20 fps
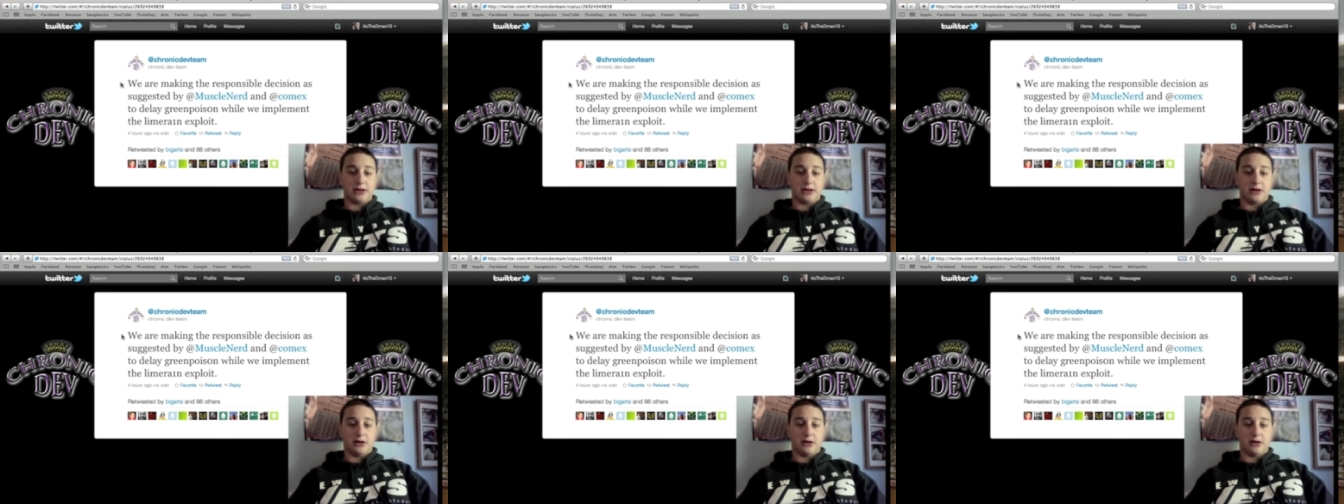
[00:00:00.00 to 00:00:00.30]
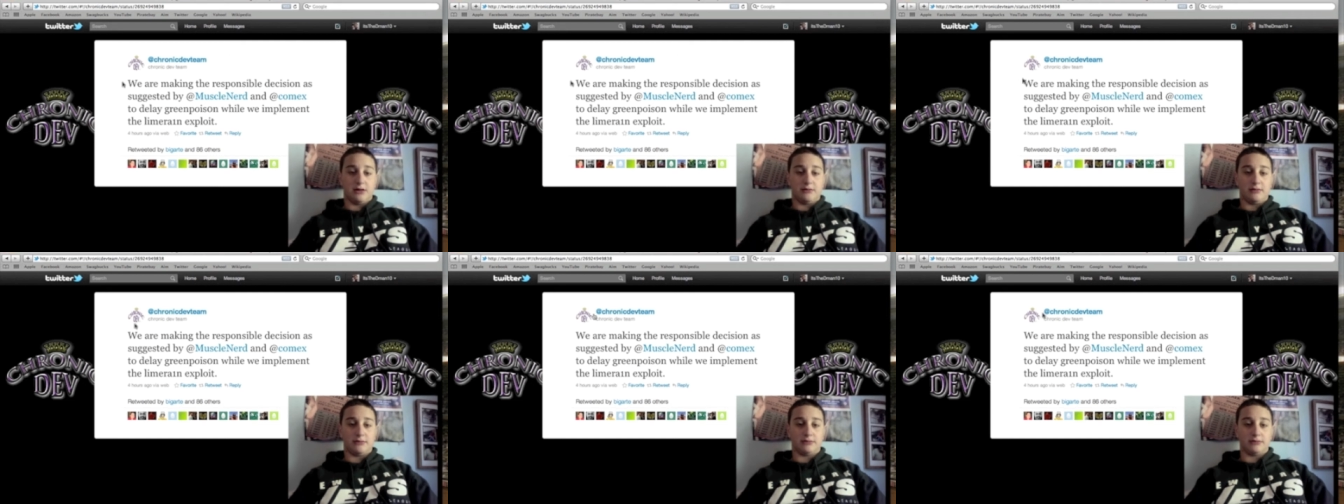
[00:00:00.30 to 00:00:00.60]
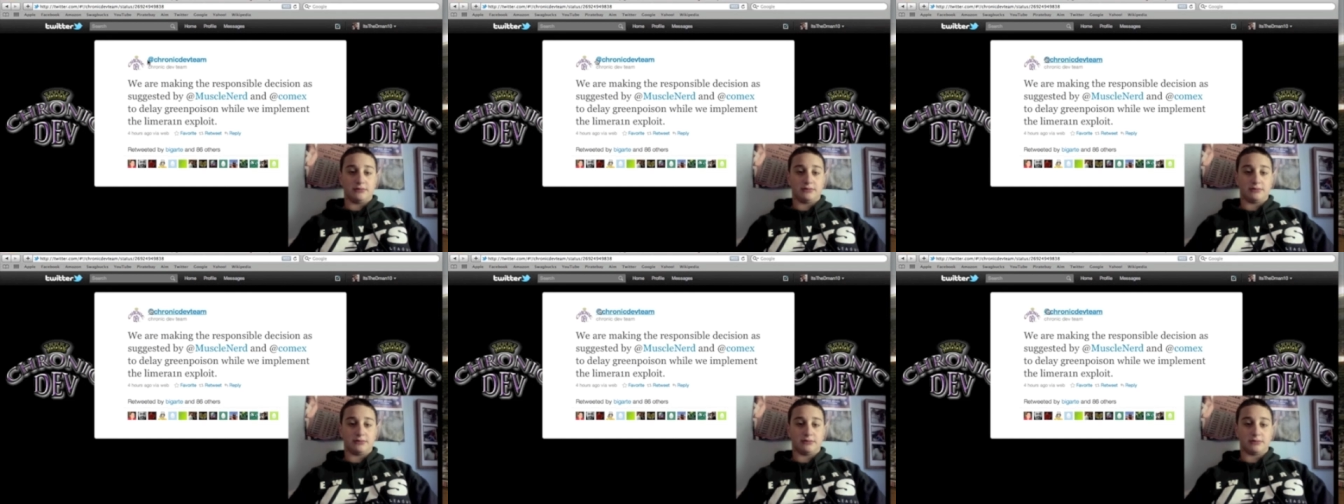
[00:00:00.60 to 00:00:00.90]
Um,
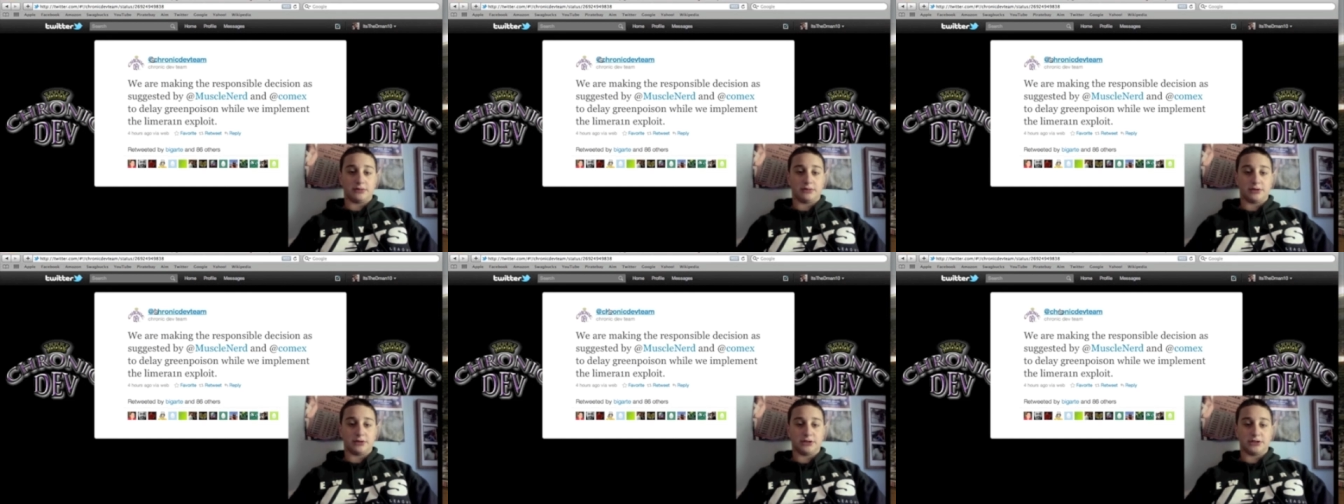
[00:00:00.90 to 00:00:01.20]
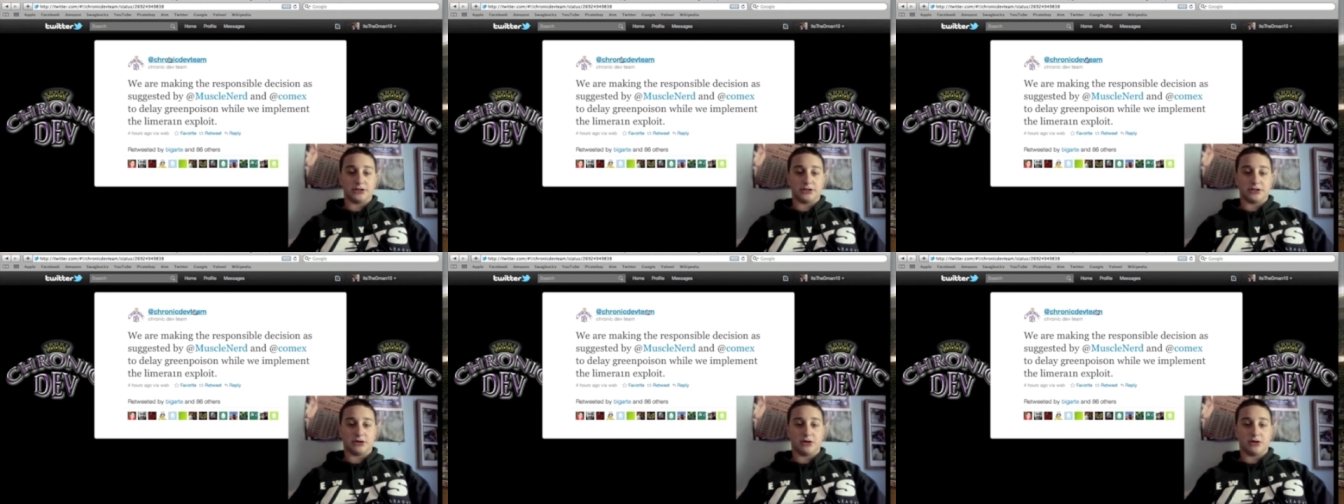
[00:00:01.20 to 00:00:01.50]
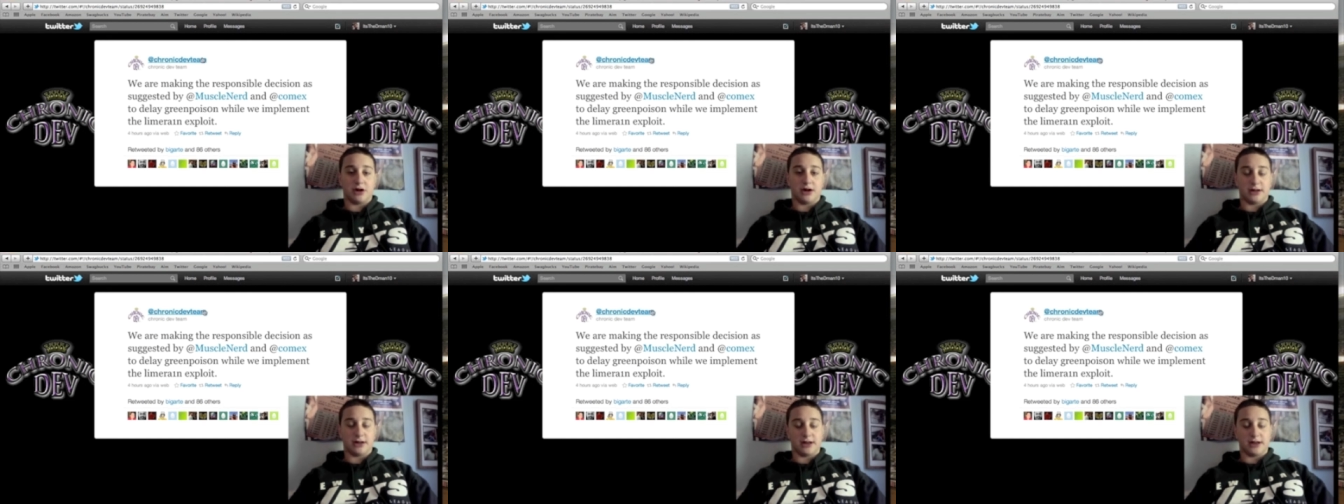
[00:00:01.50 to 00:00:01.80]
this is the
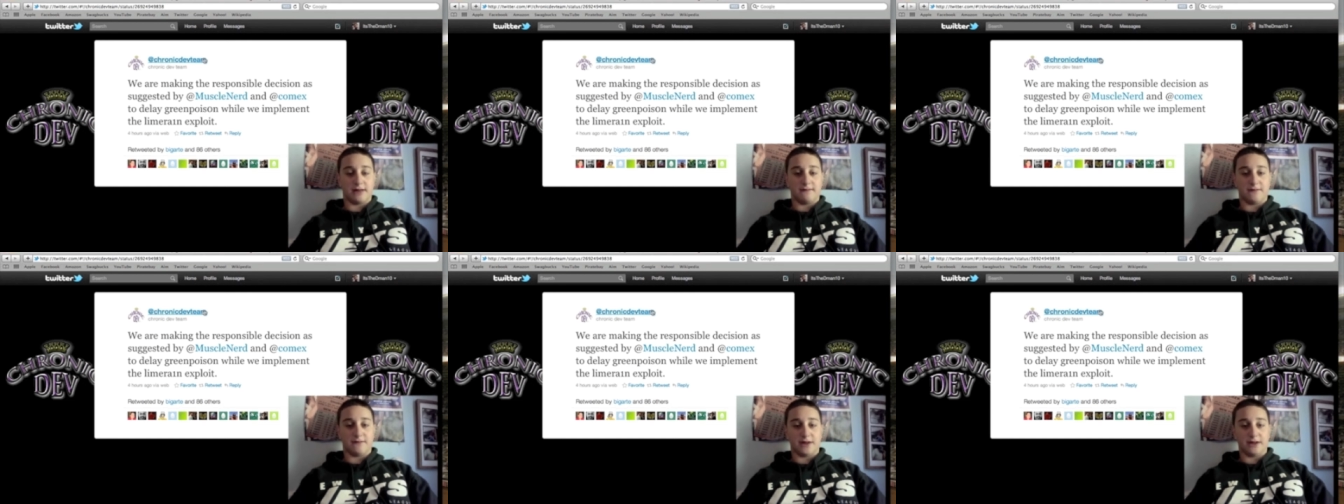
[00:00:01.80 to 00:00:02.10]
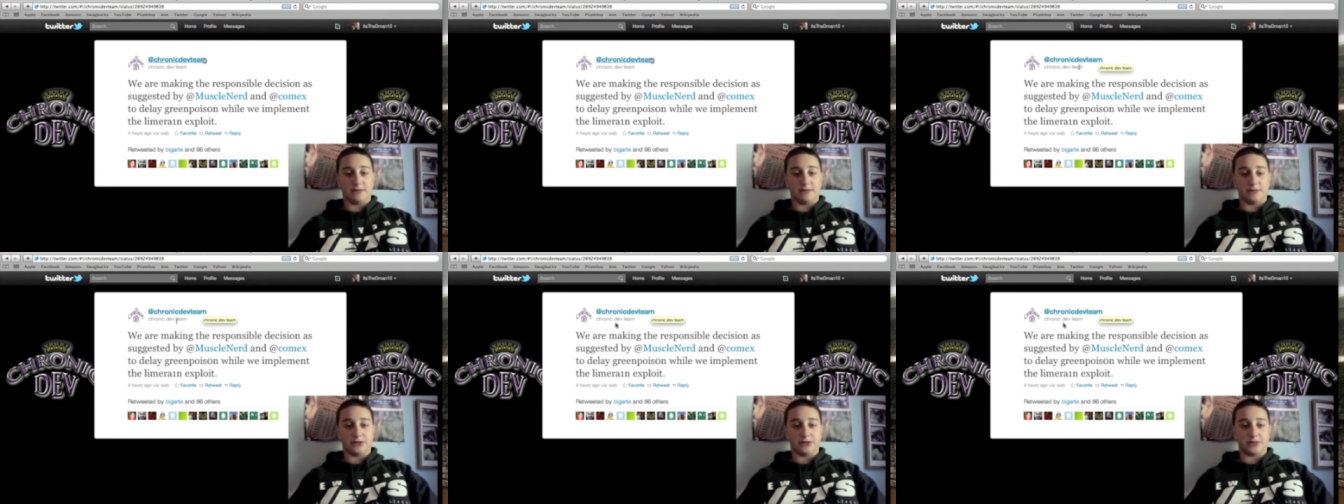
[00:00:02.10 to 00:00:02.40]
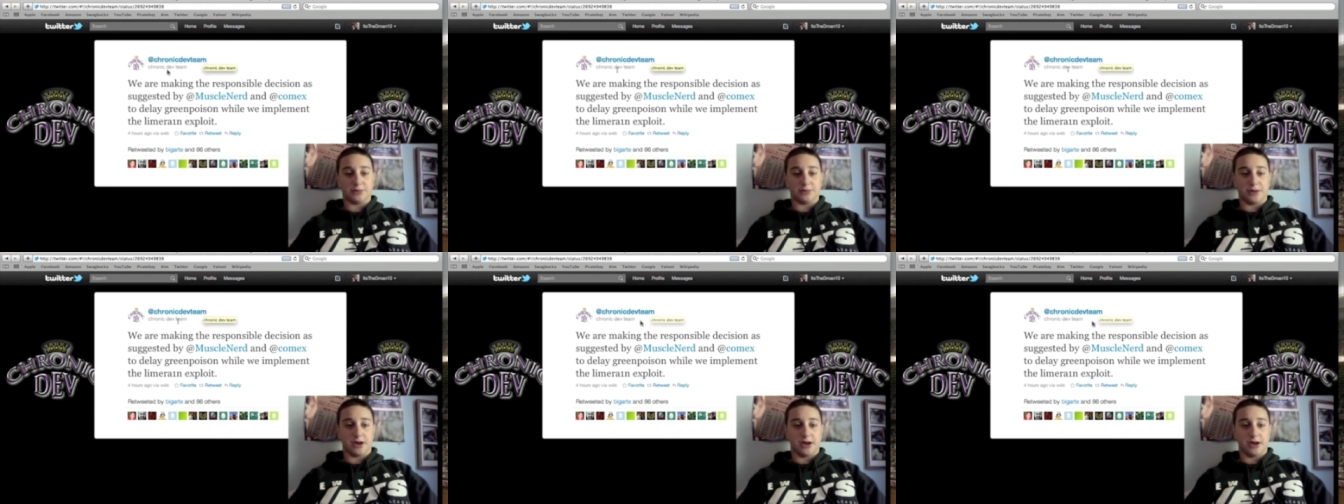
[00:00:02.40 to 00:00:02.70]
Chronic Dev Team's
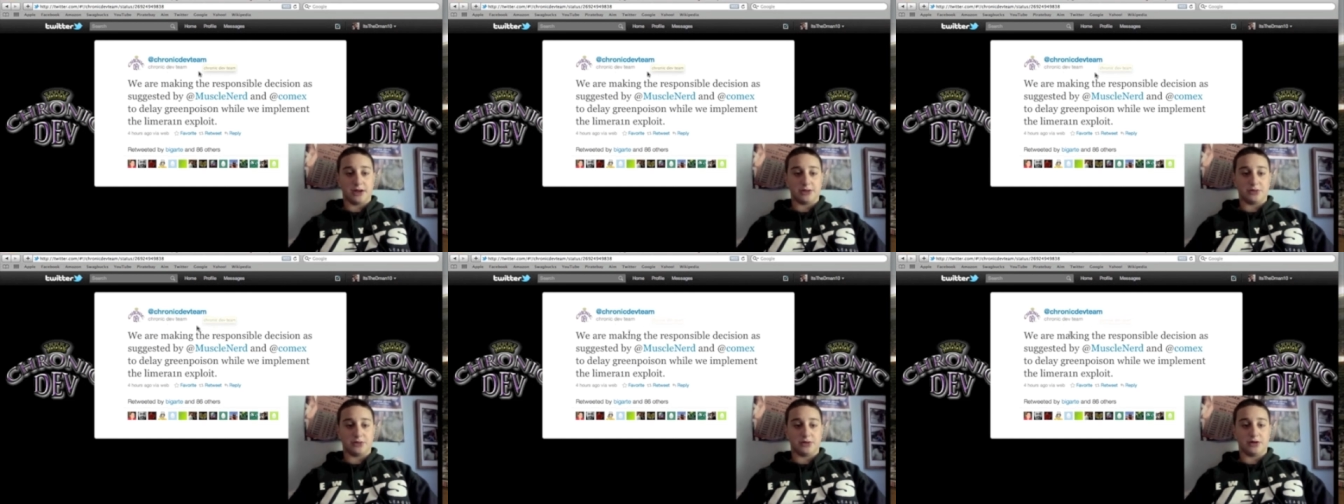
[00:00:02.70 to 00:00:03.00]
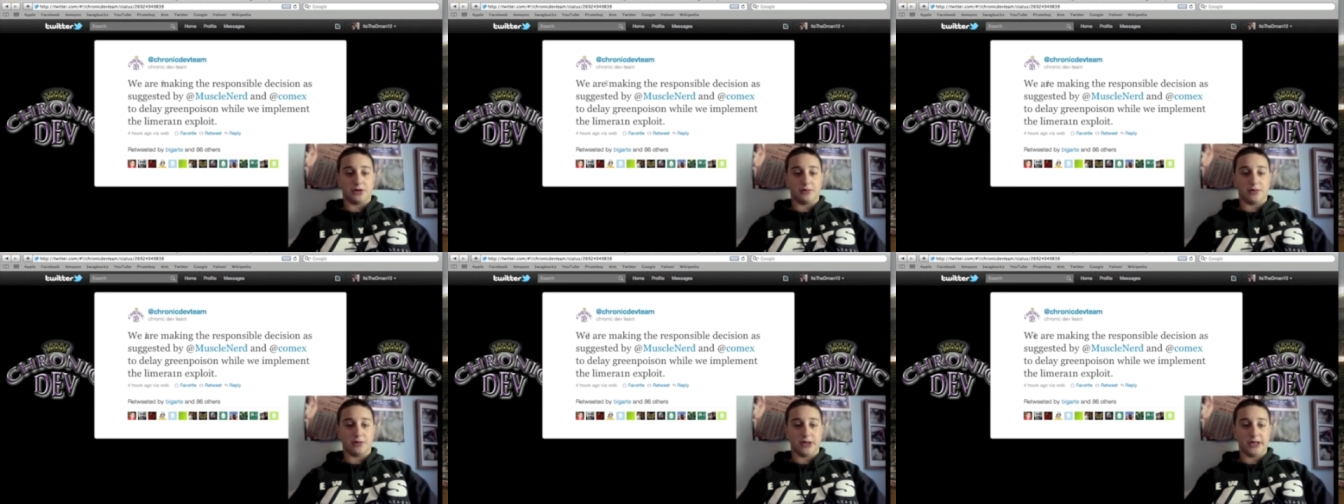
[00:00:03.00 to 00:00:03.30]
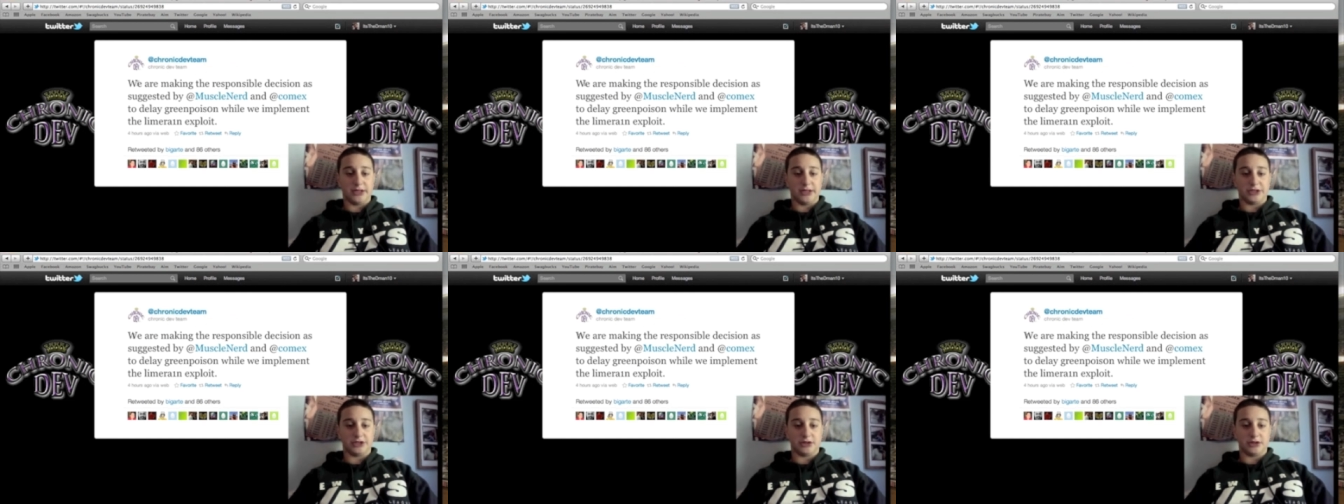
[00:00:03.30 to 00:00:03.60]
uh, Twitter
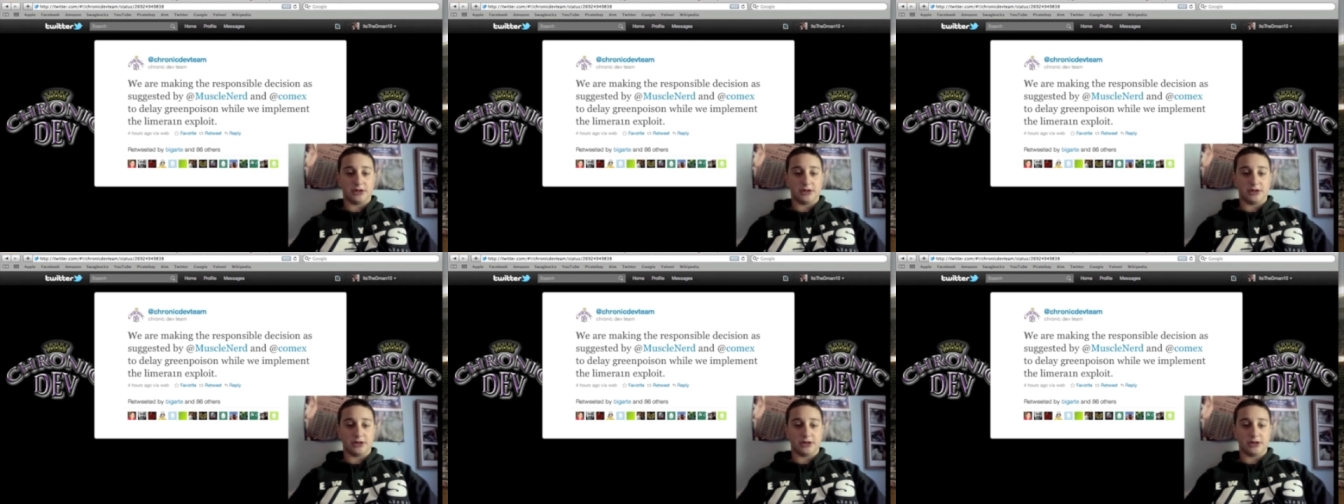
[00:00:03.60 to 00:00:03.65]
page.